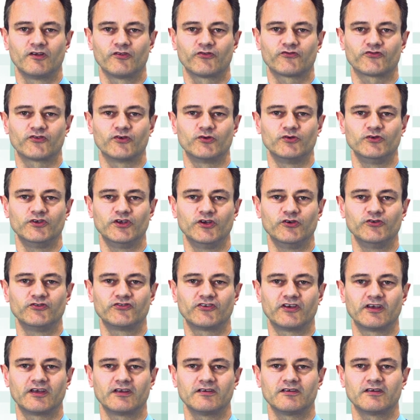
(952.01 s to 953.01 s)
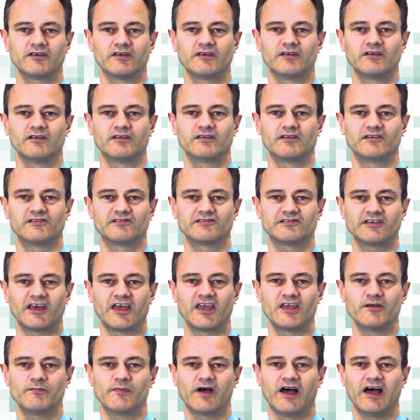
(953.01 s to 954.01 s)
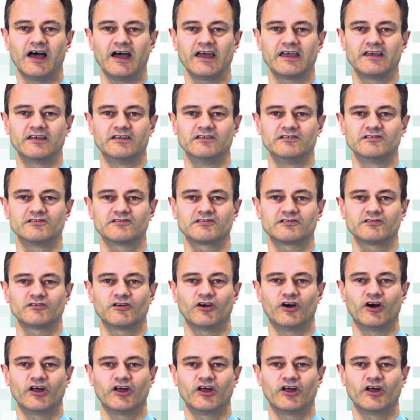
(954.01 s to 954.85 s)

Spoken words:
through using the same ions